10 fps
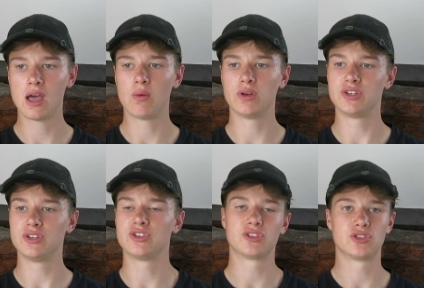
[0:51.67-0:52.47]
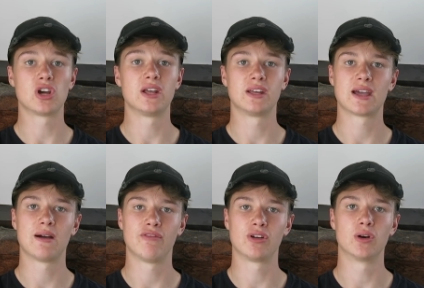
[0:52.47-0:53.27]
which is just a training
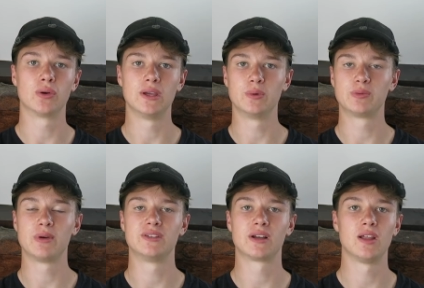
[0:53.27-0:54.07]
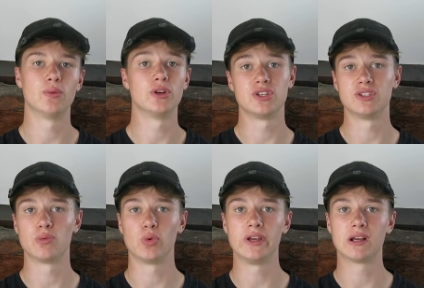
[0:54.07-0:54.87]
camp for goalkeepers basically, which is
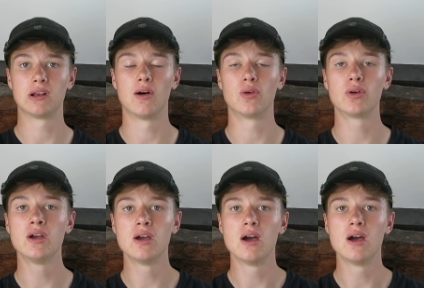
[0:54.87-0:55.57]
a week long.